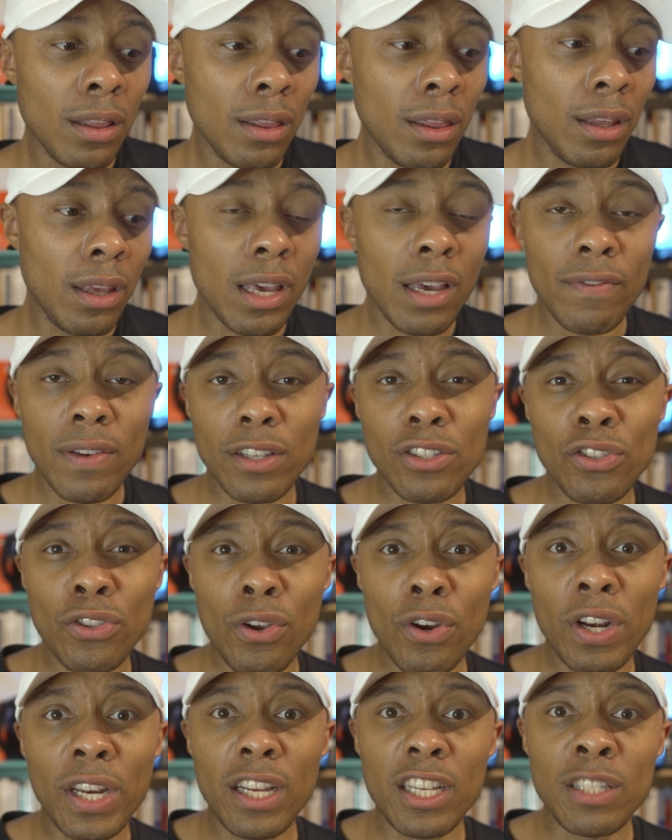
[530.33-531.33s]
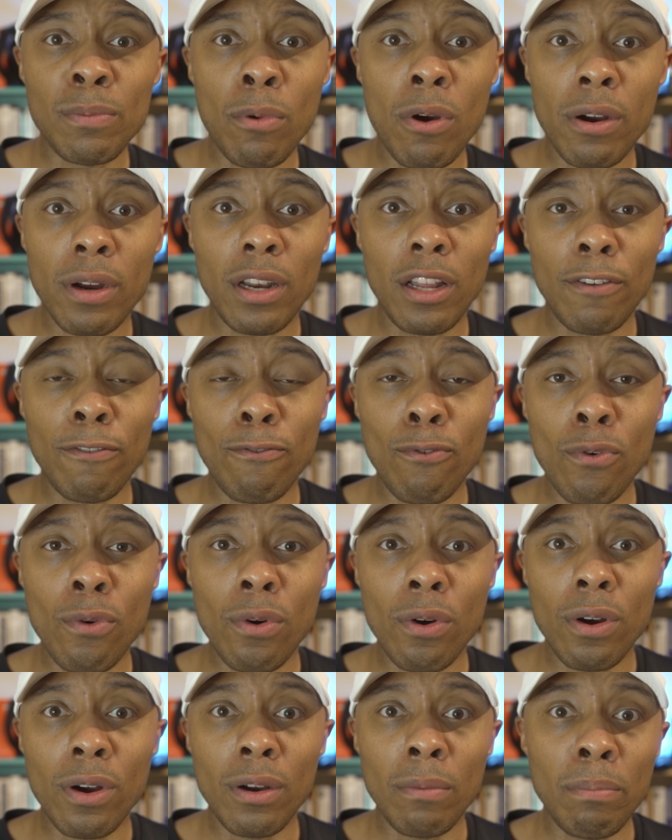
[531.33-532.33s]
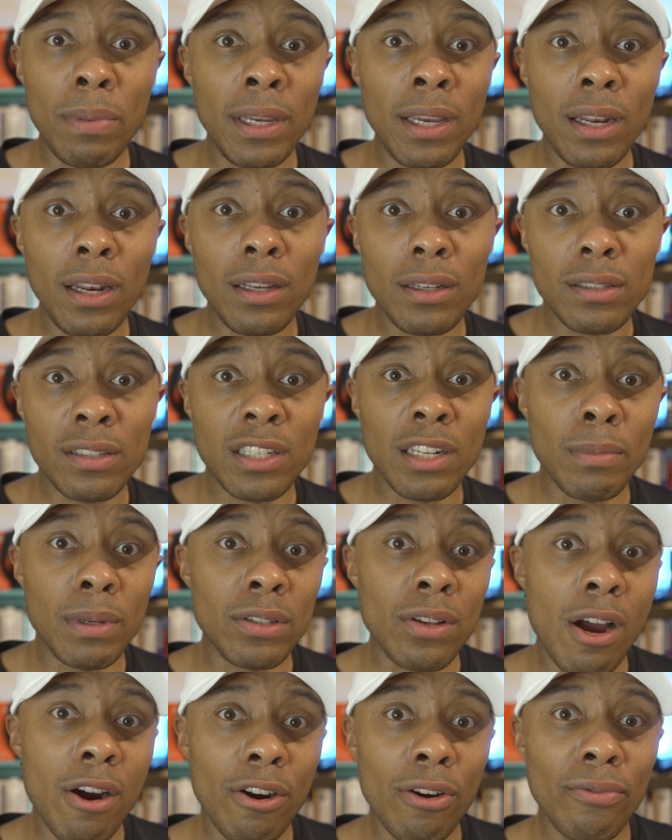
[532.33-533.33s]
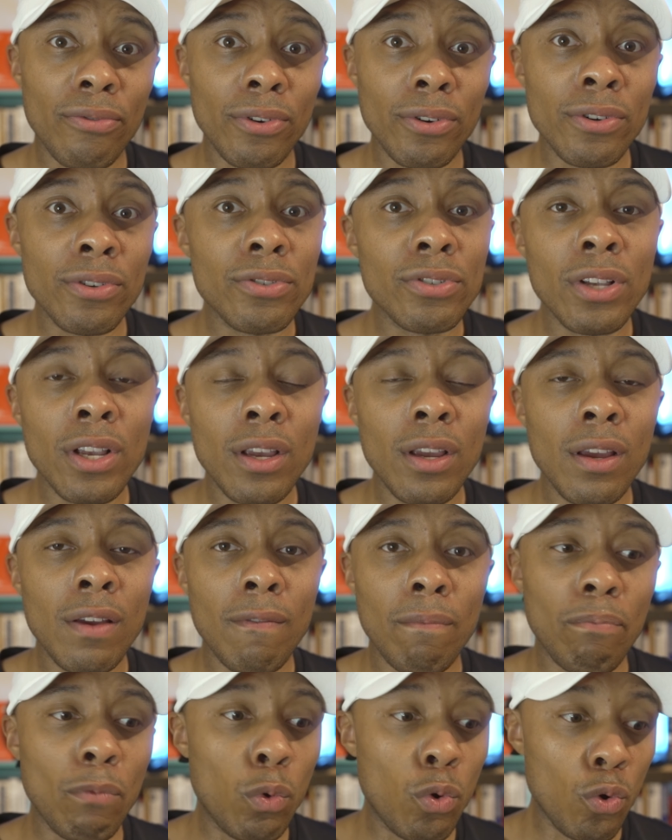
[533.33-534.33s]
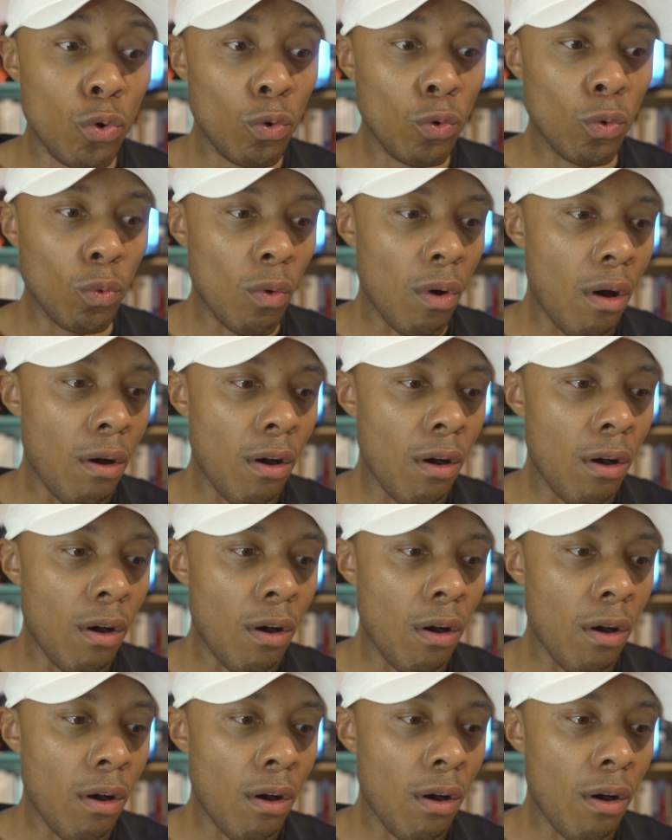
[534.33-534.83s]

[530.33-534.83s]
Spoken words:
The FX30 is marketed for beginning cinematographers who,